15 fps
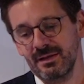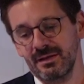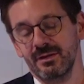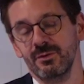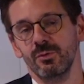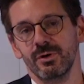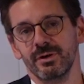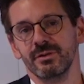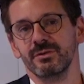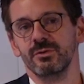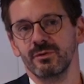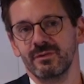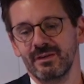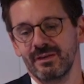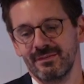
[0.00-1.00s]
in order
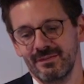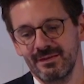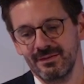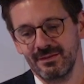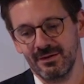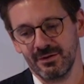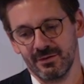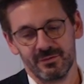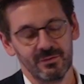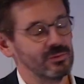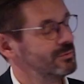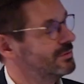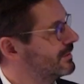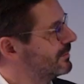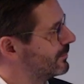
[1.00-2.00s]
to succeed there.
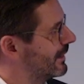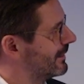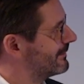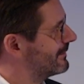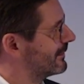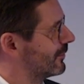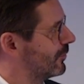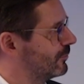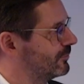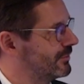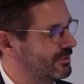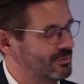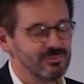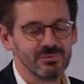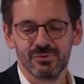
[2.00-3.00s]
So Plastic
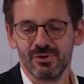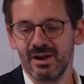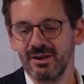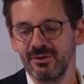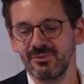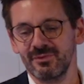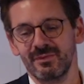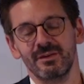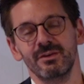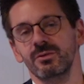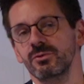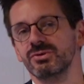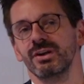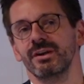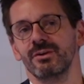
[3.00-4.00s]
Omnium drives a
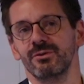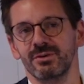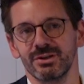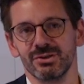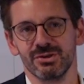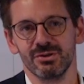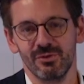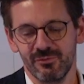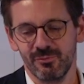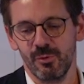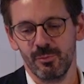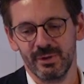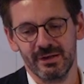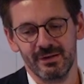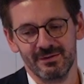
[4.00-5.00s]
new generation of
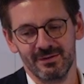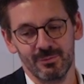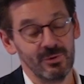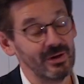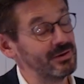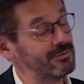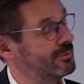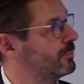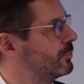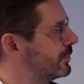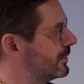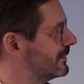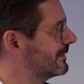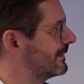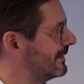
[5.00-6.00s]
mobility. We are a
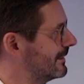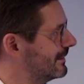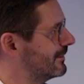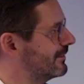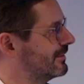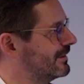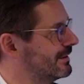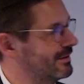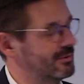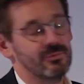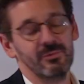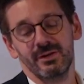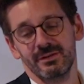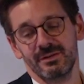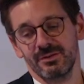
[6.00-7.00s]
world leader in
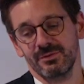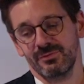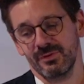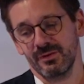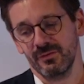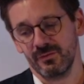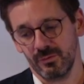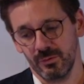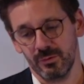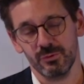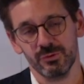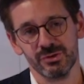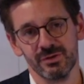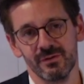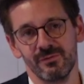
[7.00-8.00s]
innovative
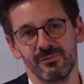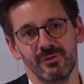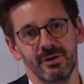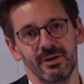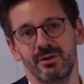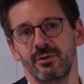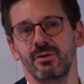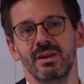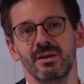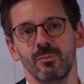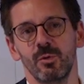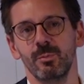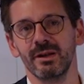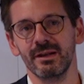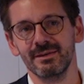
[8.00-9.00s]
solutions for a unique
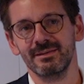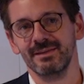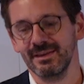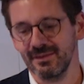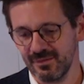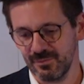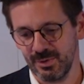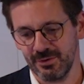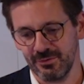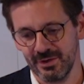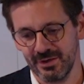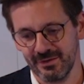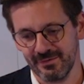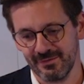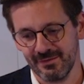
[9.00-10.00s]
mobility
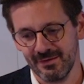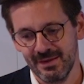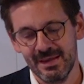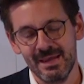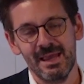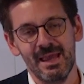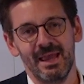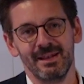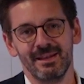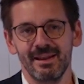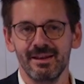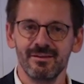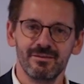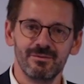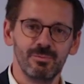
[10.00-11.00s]
experience. And
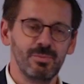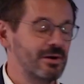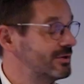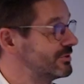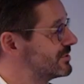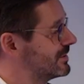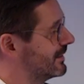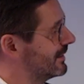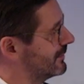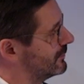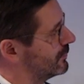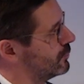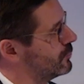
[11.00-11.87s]
that is partially in